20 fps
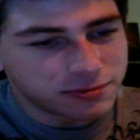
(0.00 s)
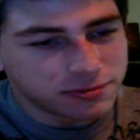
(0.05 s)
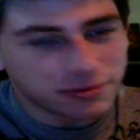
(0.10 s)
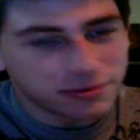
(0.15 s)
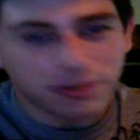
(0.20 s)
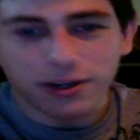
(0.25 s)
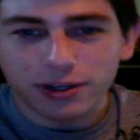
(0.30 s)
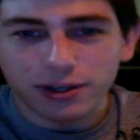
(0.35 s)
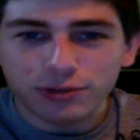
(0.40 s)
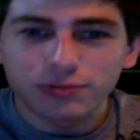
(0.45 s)

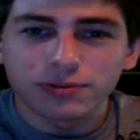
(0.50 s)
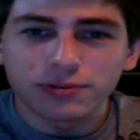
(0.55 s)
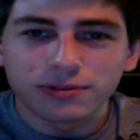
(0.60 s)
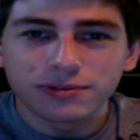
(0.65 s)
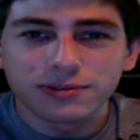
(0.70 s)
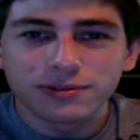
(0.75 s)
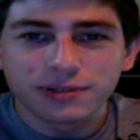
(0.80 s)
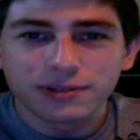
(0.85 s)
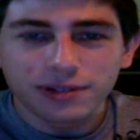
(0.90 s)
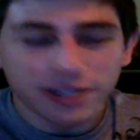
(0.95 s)
All right, cool.
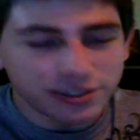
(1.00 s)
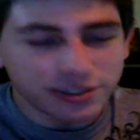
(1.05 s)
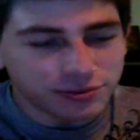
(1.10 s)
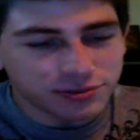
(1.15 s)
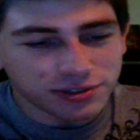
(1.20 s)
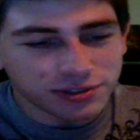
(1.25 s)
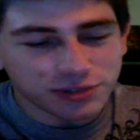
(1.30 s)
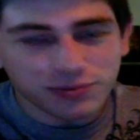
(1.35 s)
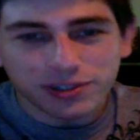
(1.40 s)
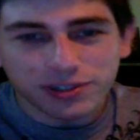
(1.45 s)
He's using
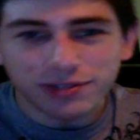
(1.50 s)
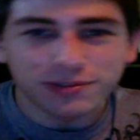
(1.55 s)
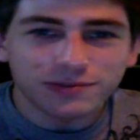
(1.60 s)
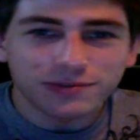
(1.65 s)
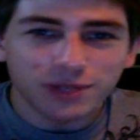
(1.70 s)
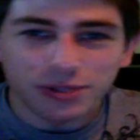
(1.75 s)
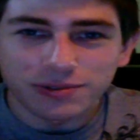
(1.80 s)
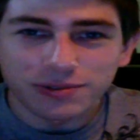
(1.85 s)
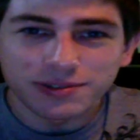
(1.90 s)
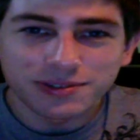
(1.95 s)
his Windows
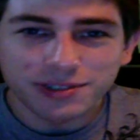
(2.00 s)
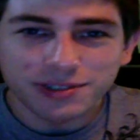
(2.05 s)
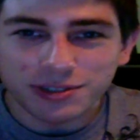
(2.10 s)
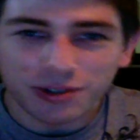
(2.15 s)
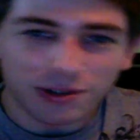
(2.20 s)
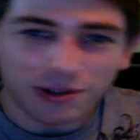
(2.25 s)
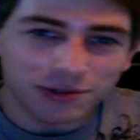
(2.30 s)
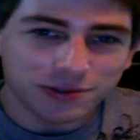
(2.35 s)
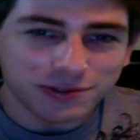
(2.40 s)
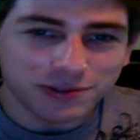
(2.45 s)
Phone to
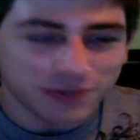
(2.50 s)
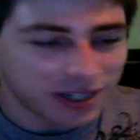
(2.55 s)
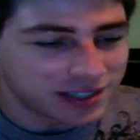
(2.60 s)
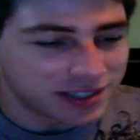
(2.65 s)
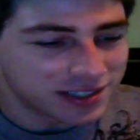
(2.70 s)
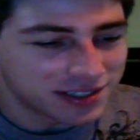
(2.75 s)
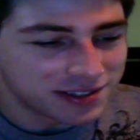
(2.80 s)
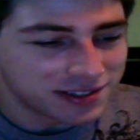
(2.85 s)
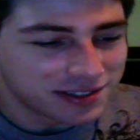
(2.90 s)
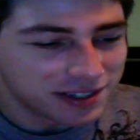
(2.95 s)
talk to his
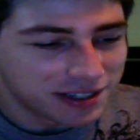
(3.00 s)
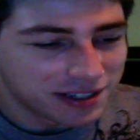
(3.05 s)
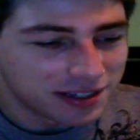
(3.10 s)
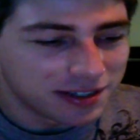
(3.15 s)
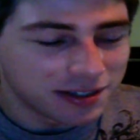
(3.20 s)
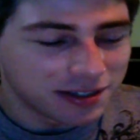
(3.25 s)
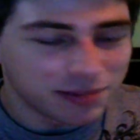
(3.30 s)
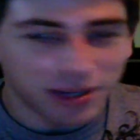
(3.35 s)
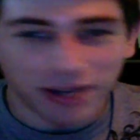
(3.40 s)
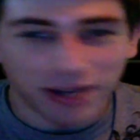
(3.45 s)
friends
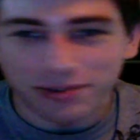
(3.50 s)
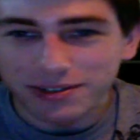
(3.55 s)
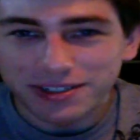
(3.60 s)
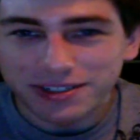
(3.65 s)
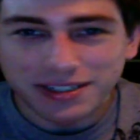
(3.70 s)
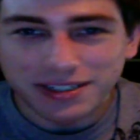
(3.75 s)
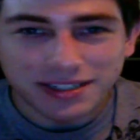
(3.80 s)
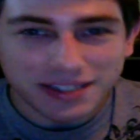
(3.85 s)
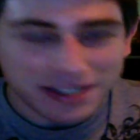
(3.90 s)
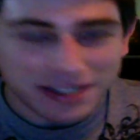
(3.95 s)
about
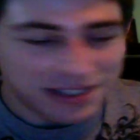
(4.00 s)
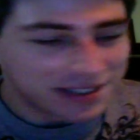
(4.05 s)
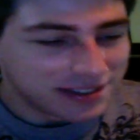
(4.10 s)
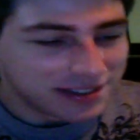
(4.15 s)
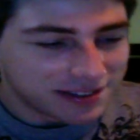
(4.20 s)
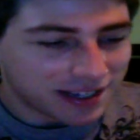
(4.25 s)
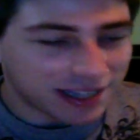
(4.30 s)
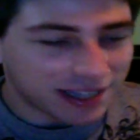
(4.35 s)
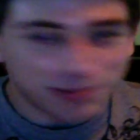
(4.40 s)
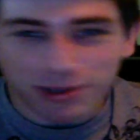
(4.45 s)

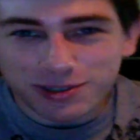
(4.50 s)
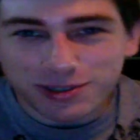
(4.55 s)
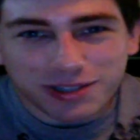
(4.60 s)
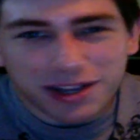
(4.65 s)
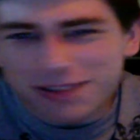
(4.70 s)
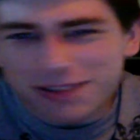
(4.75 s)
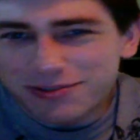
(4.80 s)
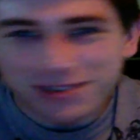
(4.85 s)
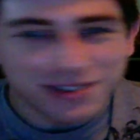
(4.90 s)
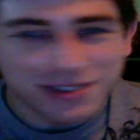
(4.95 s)
Xbox
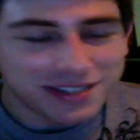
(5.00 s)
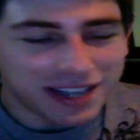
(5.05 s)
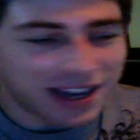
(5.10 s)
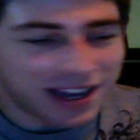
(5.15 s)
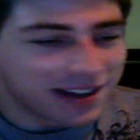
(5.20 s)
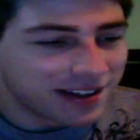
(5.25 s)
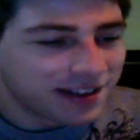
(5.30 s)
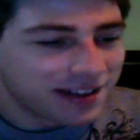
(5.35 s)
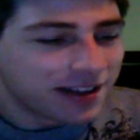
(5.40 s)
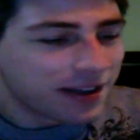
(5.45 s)
Live. Yeah.
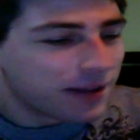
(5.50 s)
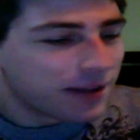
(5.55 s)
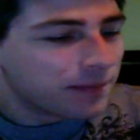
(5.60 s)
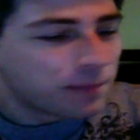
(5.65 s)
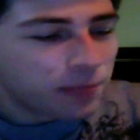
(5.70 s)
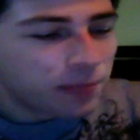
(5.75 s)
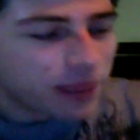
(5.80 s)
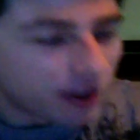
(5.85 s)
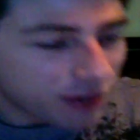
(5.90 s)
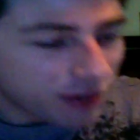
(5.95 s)

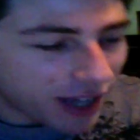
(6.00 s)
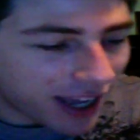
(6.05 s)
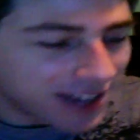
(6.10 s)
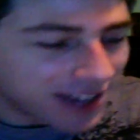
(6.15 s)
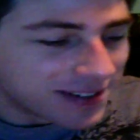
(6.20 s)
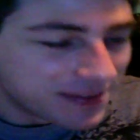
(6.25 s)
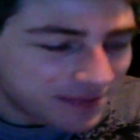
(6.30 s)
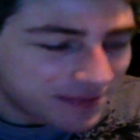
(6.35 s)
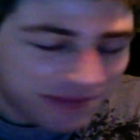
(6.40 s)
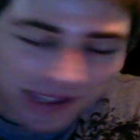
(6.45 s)
Okay.
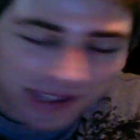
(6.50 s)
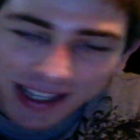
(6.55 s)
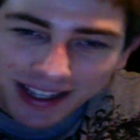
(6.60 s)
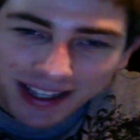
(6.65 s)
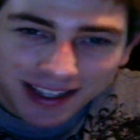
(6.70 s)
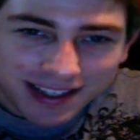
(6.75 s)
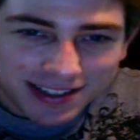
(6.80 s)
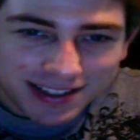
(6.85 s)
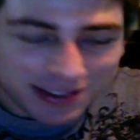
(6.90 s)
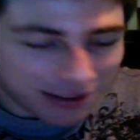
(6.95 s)

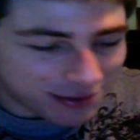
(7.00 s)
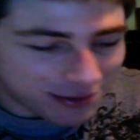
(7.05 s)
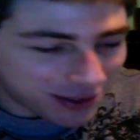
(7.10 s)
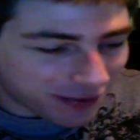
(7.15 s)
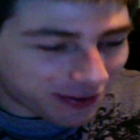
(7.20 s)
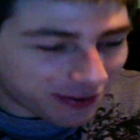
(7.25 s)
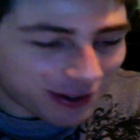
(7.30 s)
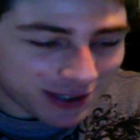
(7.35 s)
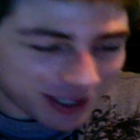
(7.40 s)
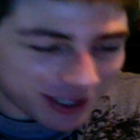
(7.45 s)
So that was the
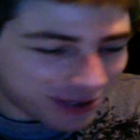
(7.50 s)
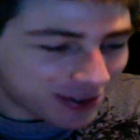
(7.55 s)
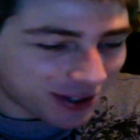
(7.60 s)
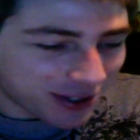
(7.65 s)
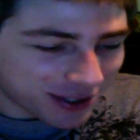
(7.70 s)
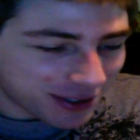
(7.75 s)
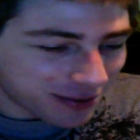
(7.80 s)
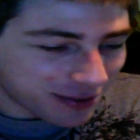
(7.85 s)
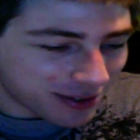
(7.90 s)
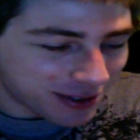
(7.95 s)
first
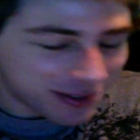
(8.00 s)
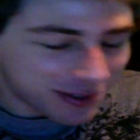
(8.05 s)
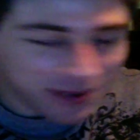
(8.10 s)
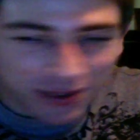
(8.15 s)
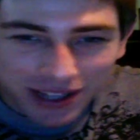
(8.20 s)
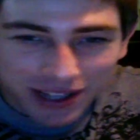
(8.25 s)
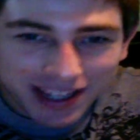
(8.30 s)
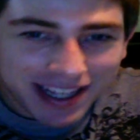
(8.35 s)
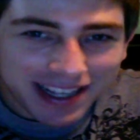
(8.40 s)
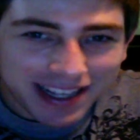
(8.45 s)
introduction to Windows Phone.
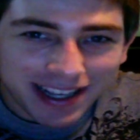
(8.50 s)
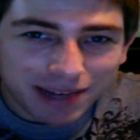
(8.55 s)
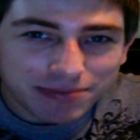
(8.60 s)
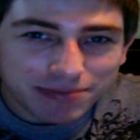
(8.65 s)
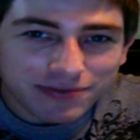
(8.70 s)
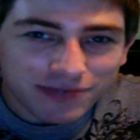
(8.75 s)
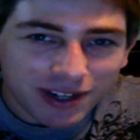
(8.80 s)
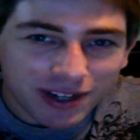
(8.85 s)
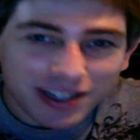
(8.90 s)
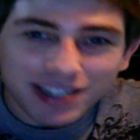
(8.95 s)
Then they kept
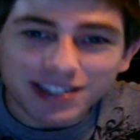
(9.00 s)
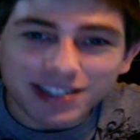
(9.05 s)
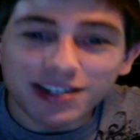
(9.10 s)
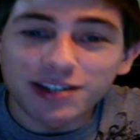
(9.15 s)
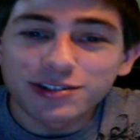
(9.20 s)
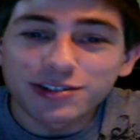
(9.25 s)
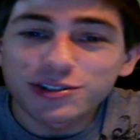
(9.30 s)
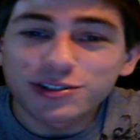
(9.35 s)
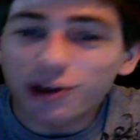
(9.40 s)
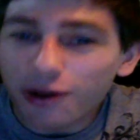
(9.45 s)
fucking
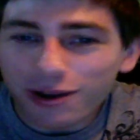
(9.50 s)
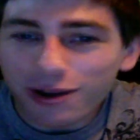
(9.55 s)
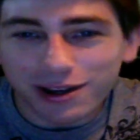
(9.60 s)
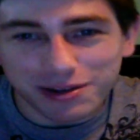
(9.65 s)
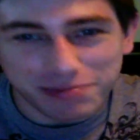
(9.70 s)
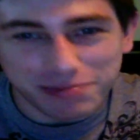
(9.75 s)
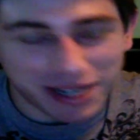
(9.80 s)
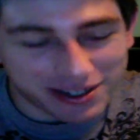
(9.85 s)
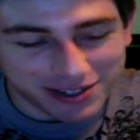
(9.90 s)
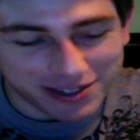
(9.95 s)
talking
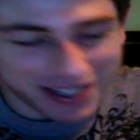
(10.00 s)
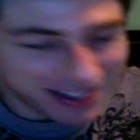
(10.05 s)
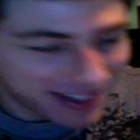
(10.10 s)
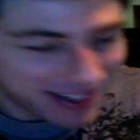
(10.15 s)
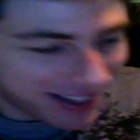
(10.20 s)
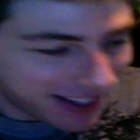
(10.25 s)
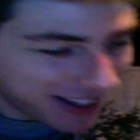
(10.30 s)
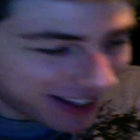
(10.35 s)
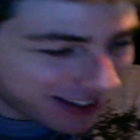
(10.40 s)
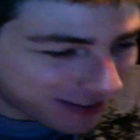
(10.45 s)
about it,
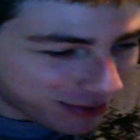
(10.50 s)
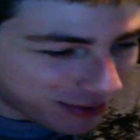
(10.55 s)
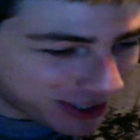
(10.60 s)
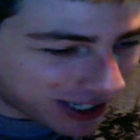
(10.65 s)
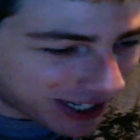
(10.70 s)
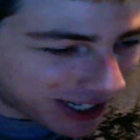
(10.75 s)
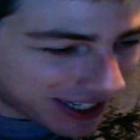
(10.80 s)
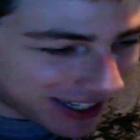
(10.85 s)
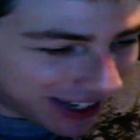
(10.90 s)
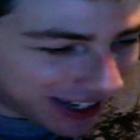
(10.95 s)
which
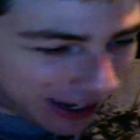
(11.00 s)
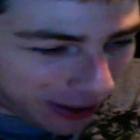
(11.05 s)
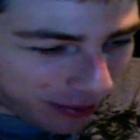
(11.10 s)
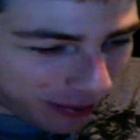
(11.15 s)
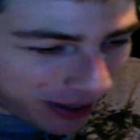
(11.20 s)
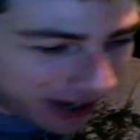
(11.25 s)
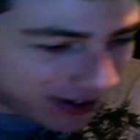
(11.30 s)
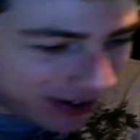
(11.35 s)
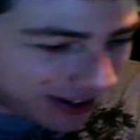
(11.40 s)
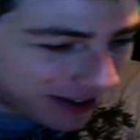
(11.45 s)
I didn't care
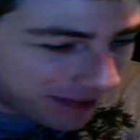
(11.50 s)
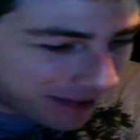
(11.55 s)
about.